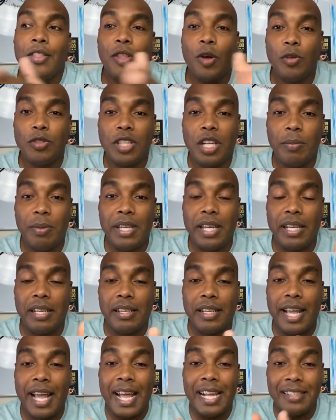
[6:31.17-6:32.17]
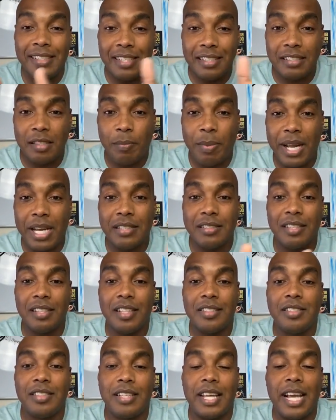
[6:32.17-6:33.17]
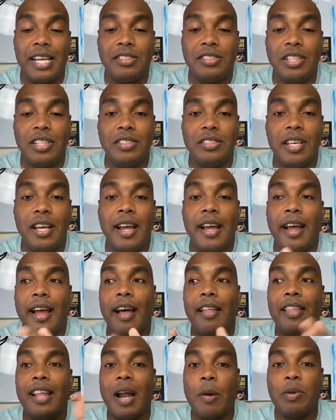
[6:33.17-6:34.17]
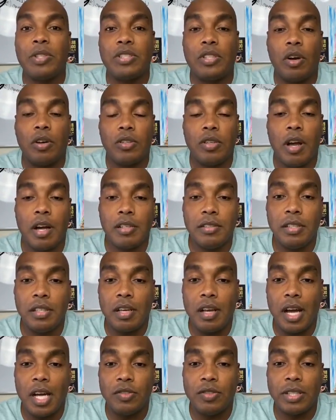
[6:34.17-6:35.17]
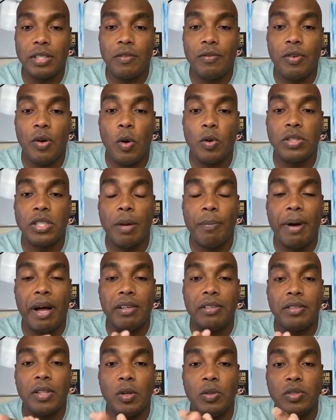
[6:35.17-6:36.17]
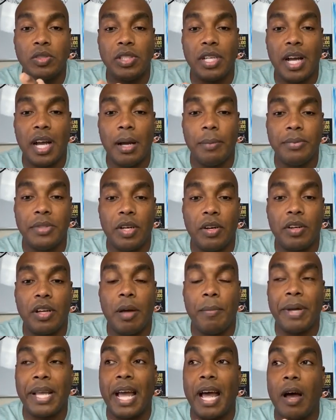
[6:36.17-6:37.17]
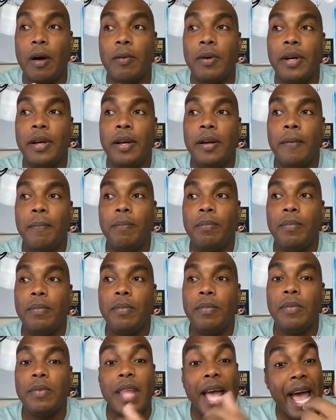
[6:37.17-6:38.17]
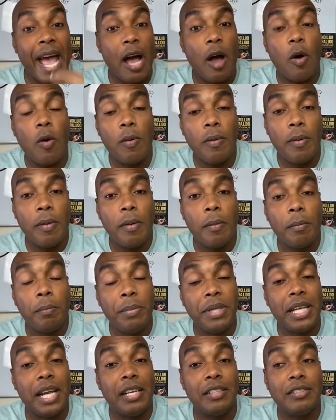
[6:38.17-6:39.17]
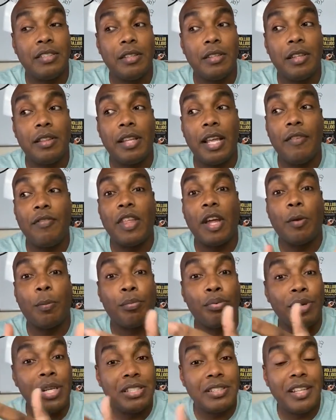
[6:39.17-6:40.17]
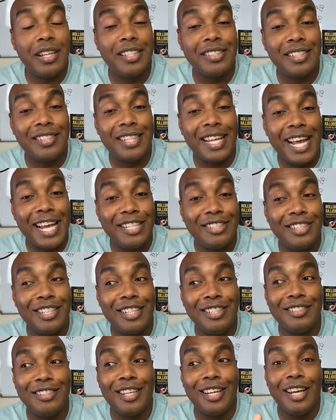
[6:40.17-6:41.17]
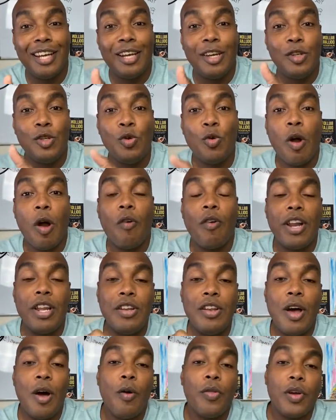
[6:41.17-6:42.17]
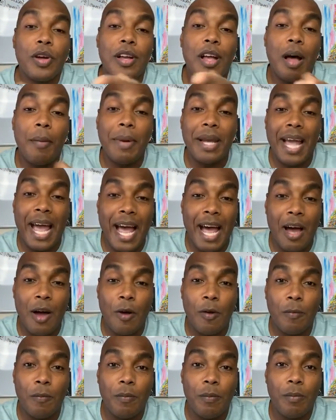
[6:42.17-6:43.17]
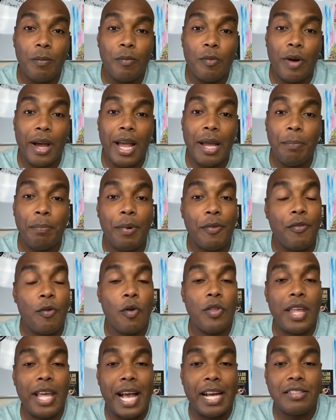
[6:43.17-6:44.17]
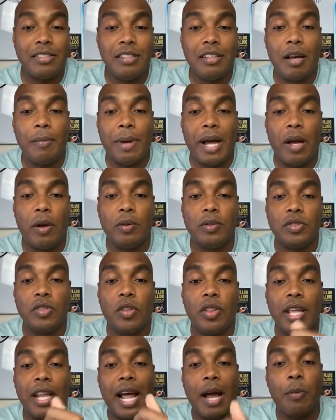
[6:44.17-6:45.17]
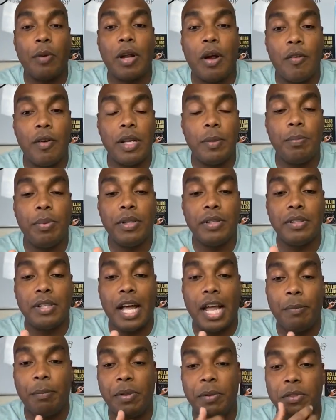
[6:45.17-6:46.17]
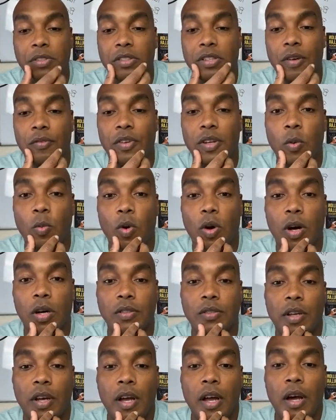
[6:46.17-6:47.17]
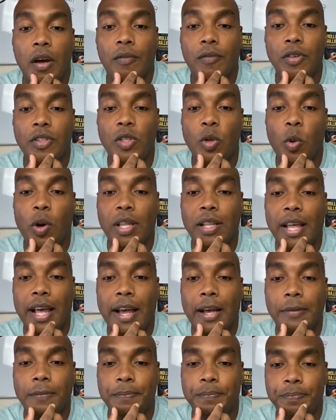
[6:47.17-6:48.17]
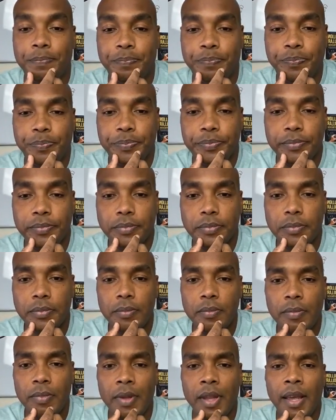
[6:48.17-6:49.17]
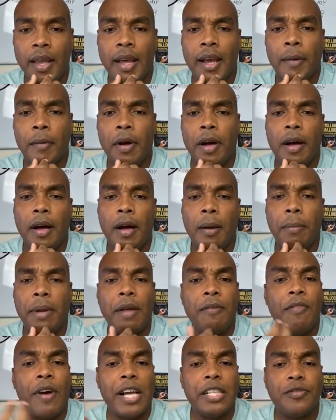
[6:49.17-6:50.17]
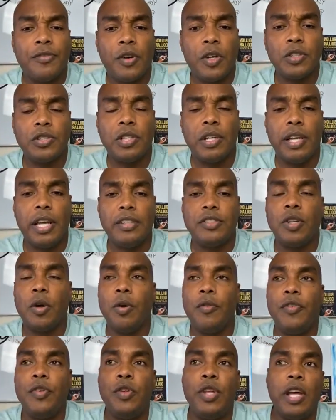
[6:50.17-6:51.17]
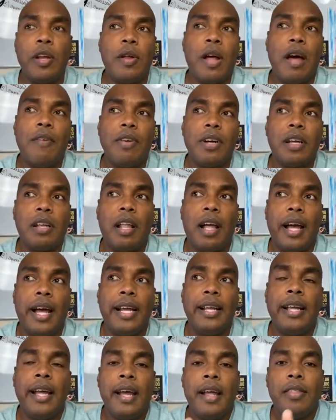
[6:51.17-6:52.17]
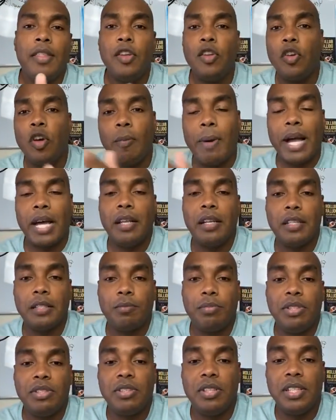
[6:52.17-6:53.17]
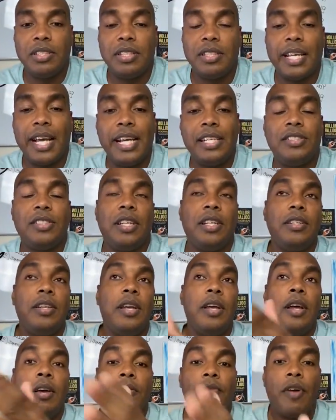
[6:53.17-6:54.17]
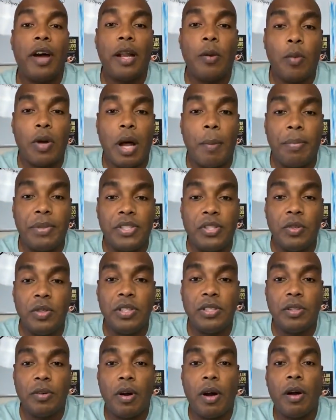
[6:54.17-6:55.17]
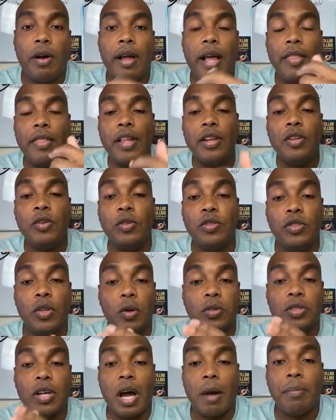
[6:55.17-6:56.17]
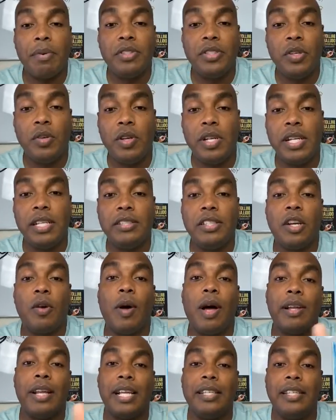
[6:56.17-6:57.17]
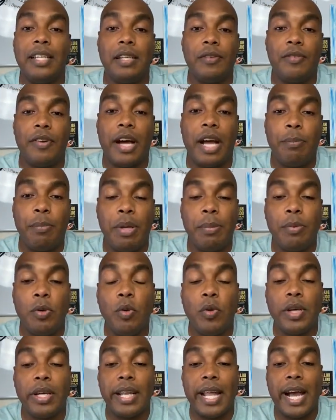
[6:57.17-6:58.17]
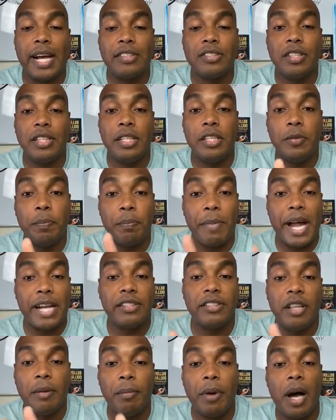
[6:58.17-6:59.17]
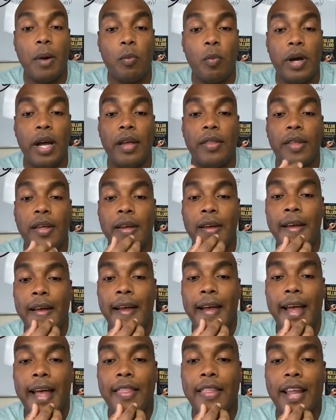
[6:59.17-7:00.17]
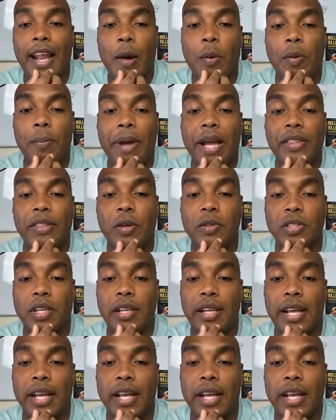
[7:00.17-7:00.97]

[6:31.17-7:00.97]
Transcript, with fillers: Those are going to be anticipated solicitations, and then I would start talking to contracting folks about those jobs that are coming out now because if they're pre-solicitations, you already know they're coming out right before they actually come out. So then I would already put I put stuff in the works for doing that. Um, and vice versa. So if you didn't have a client, then you go back and look at pre-solicitation, find out what opportunities there are, and then use those opportunities to go out and identify people who can actually match them up with, and then I would make those